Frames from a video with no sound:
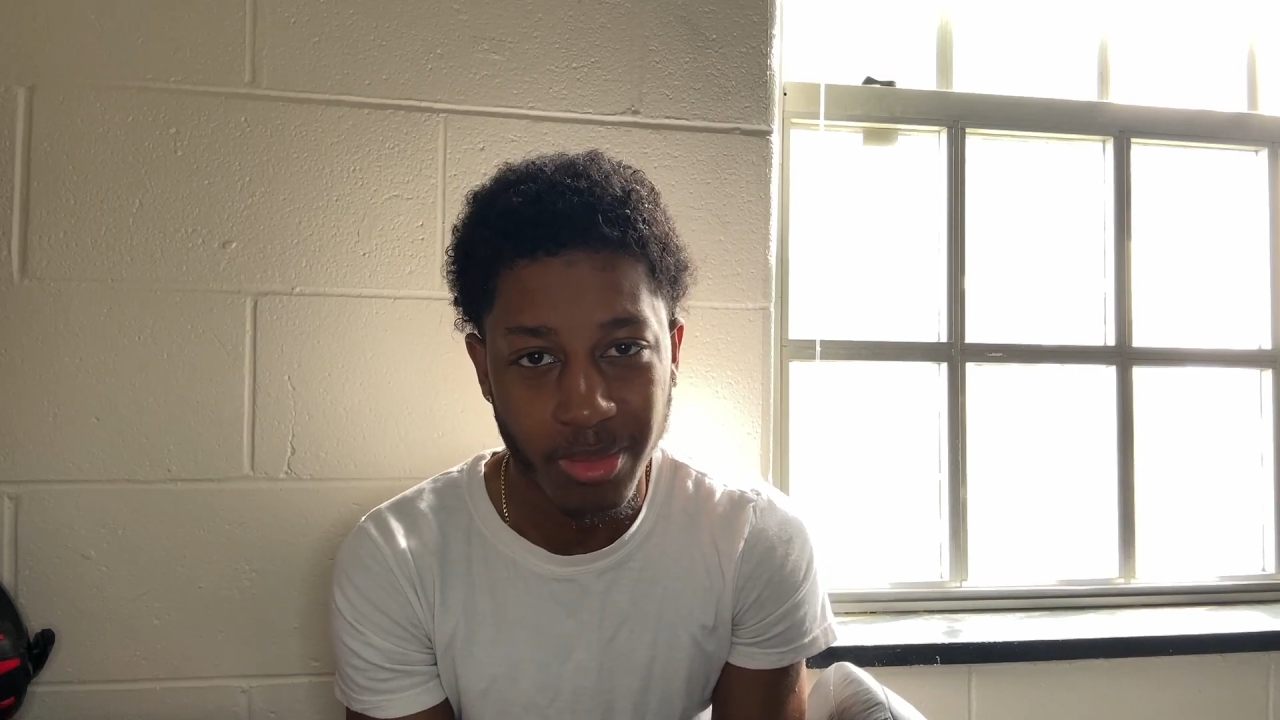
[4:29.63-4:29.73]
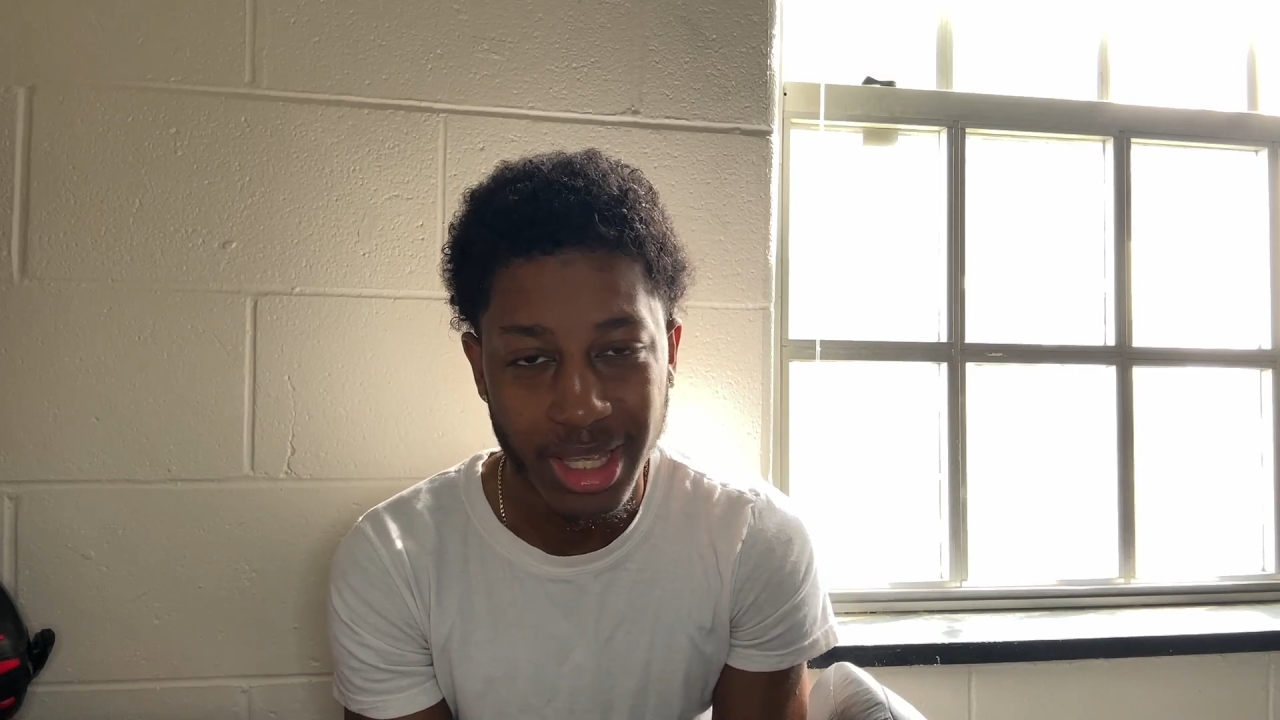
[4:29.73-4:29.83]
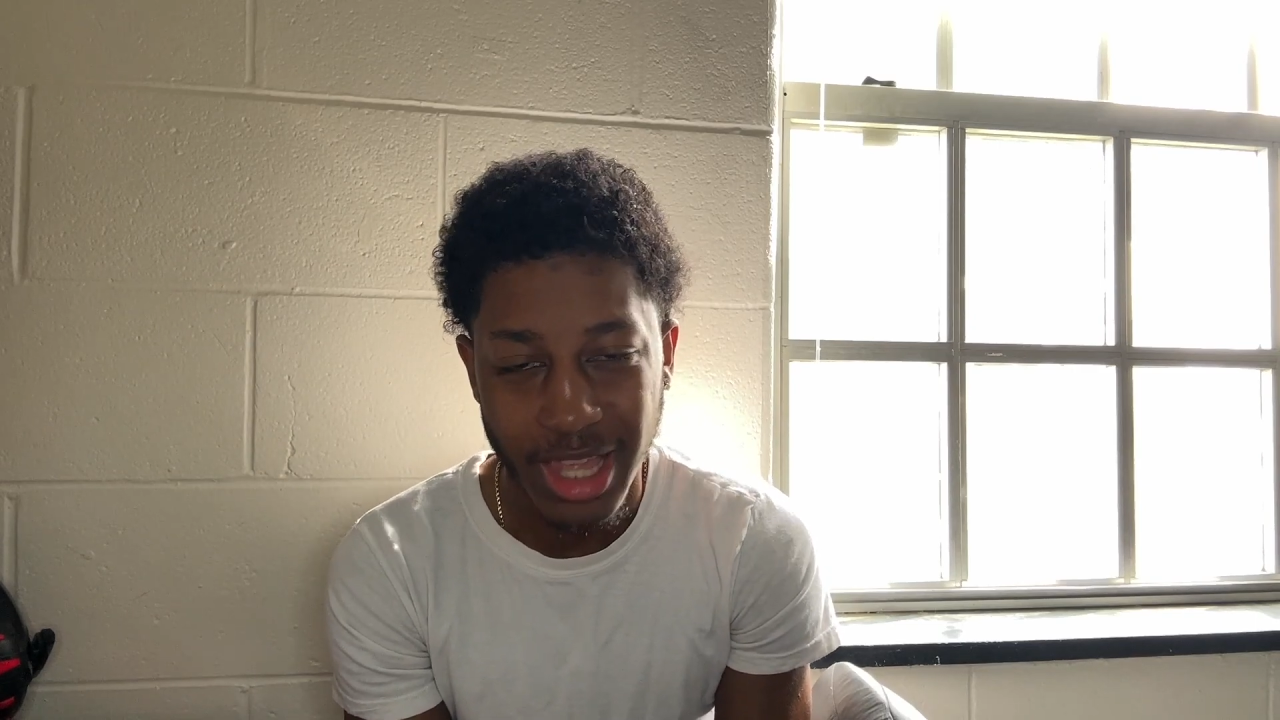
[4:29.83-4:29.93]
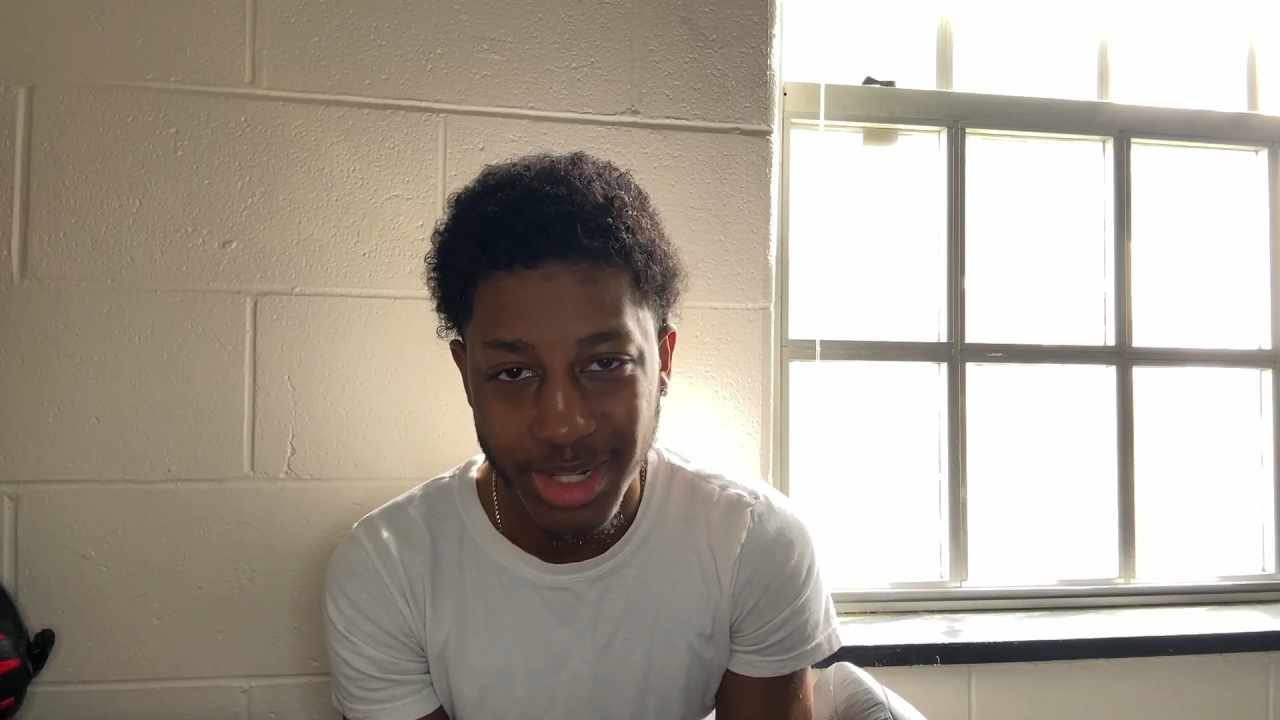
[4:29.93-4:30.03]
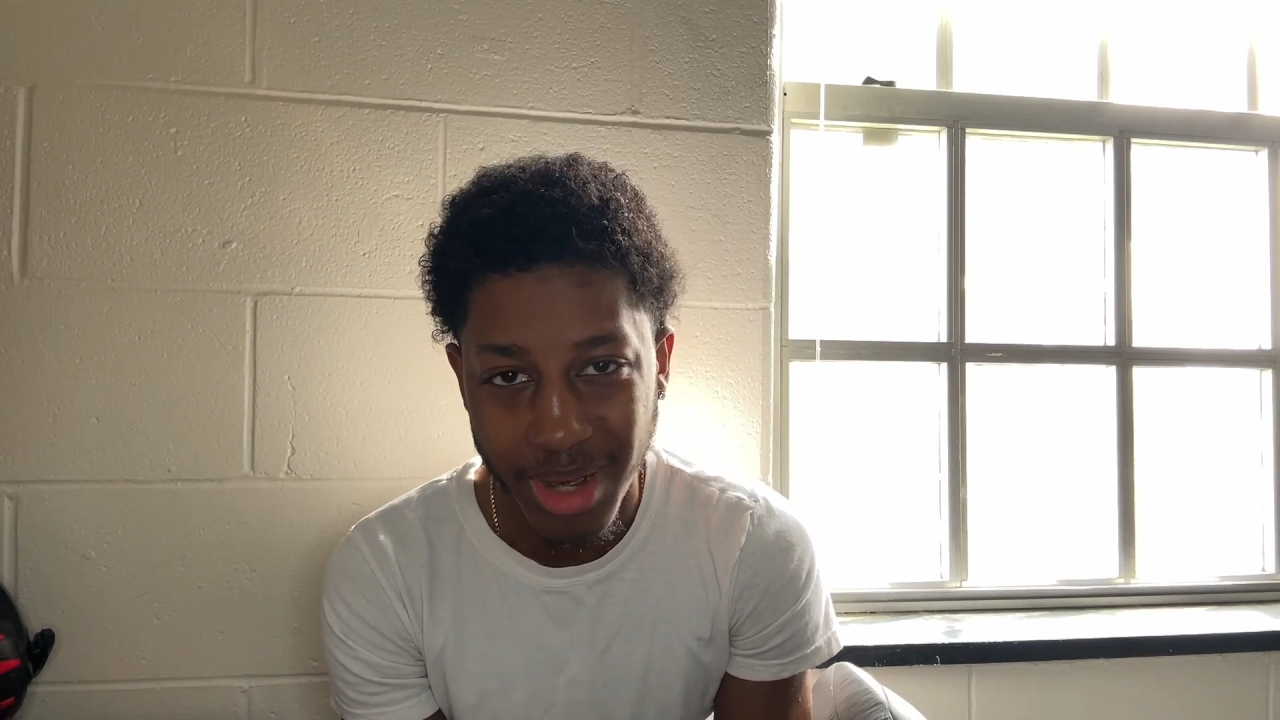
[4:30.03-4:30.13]

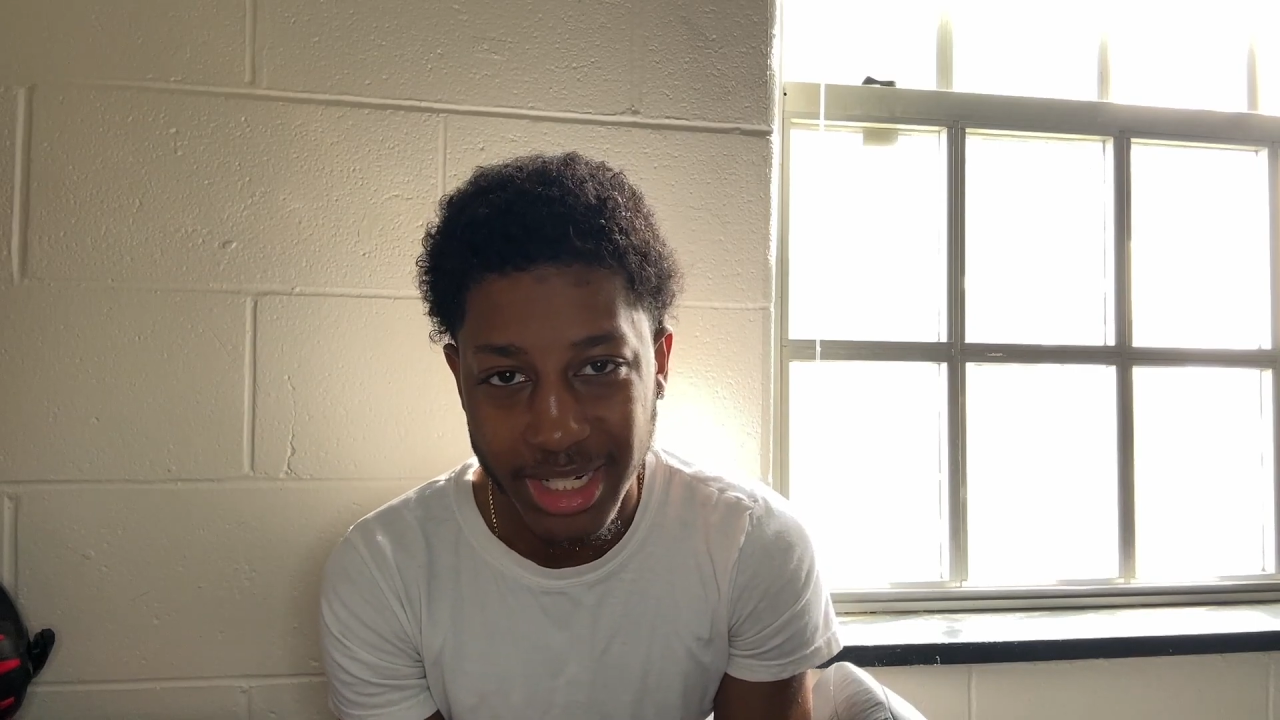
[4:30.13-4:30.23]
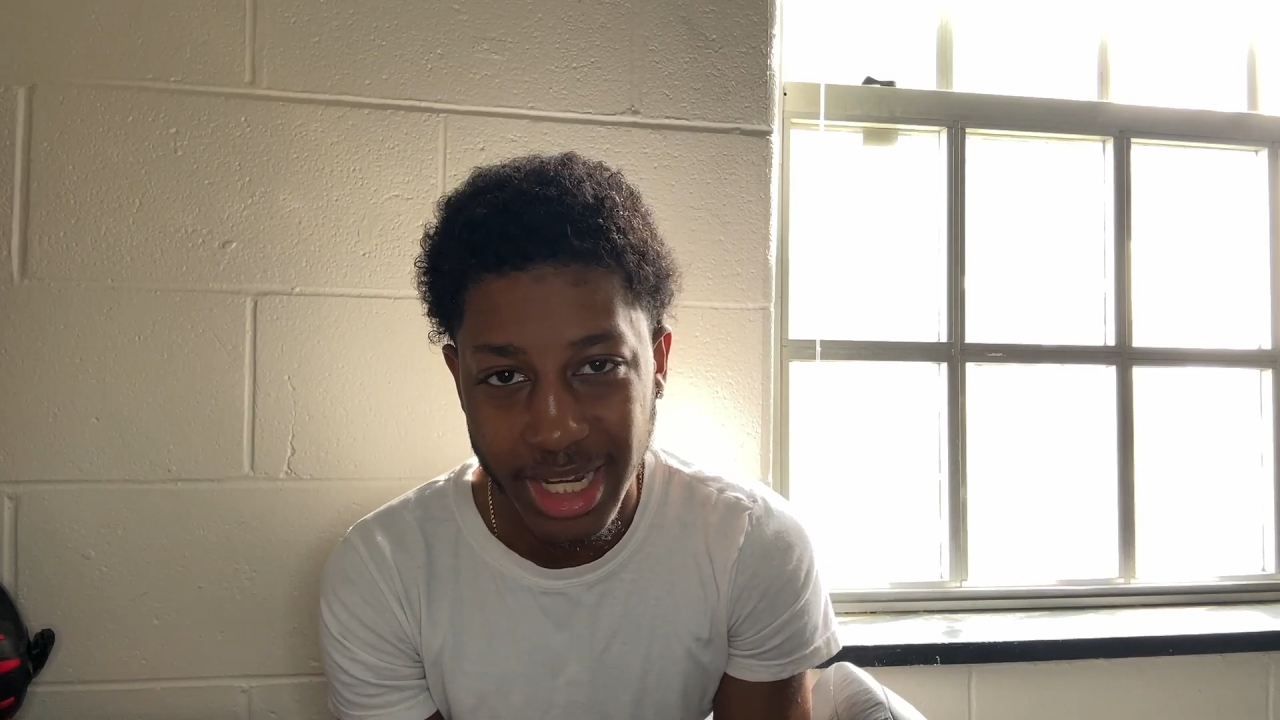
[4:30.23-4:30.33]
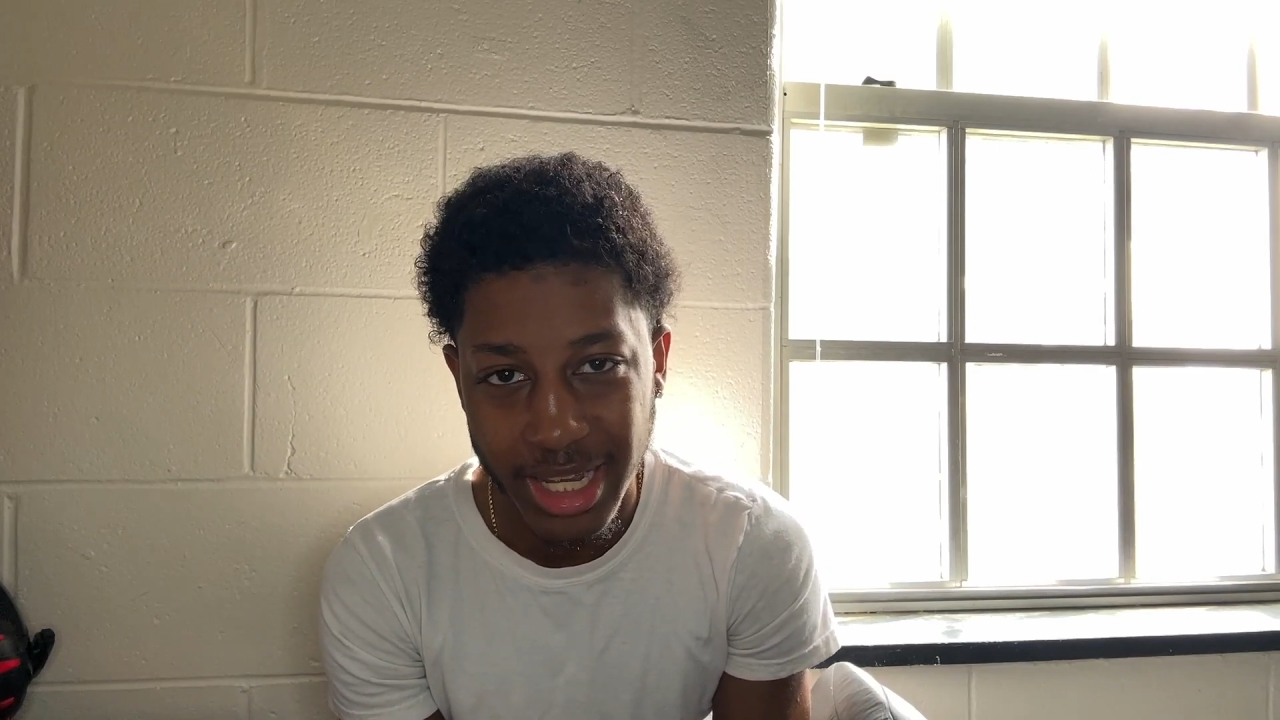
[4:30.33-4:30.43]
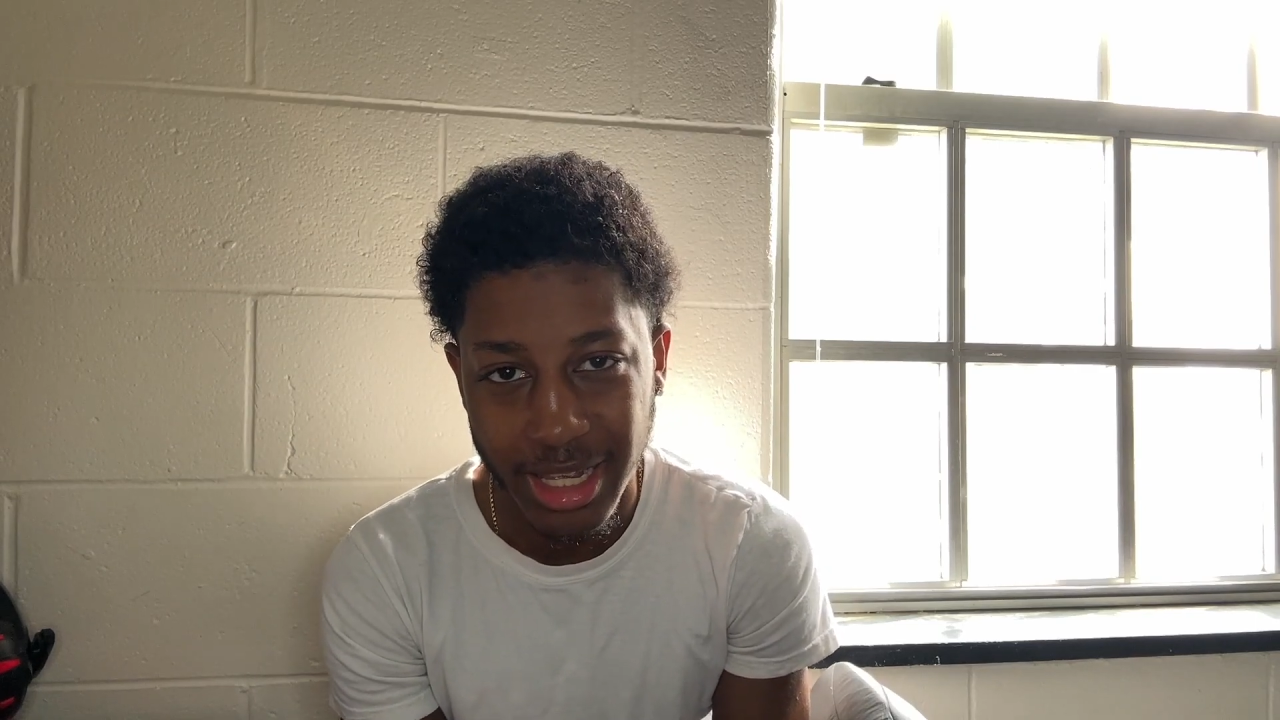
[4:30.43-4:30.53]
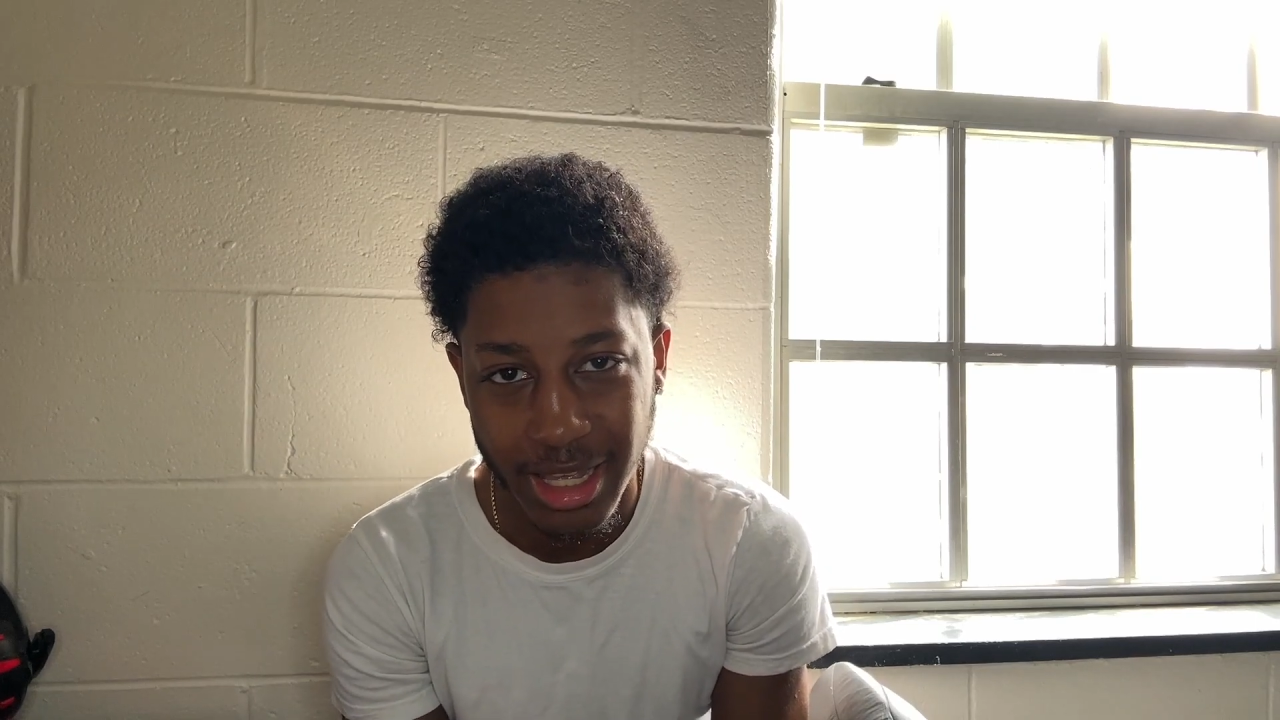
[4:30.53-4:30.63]
That's my
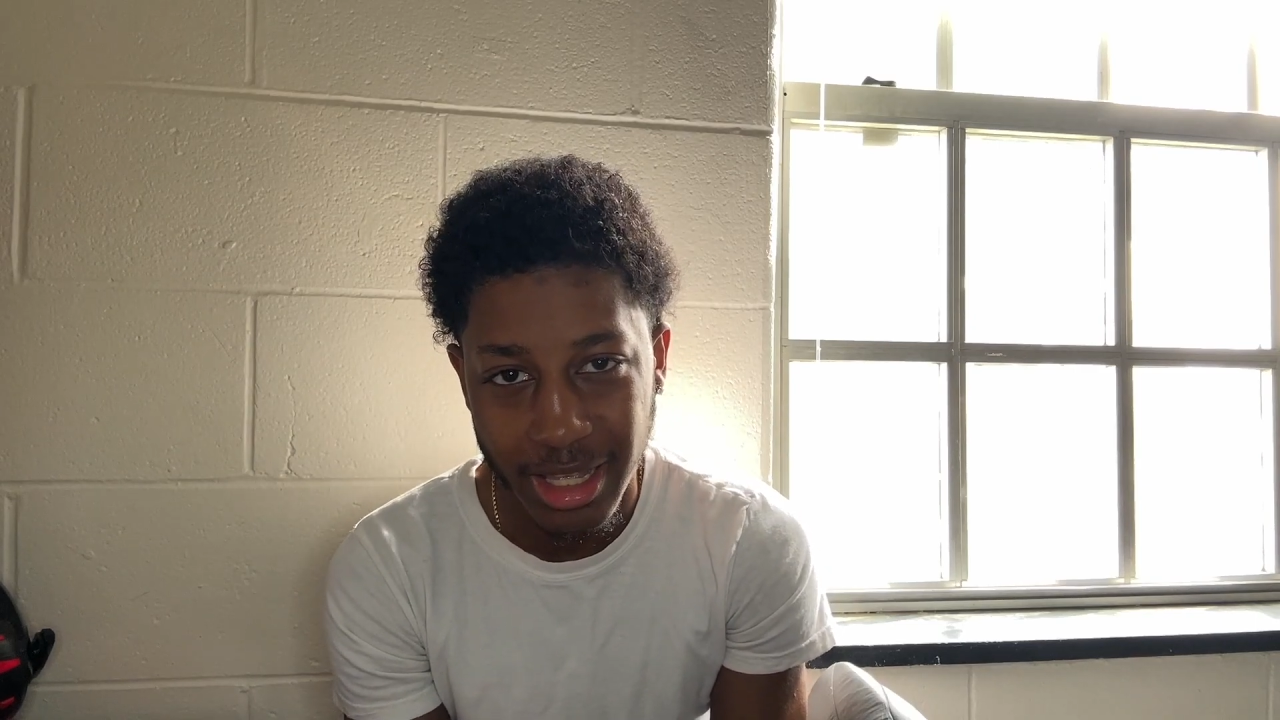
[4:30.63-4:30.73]
take.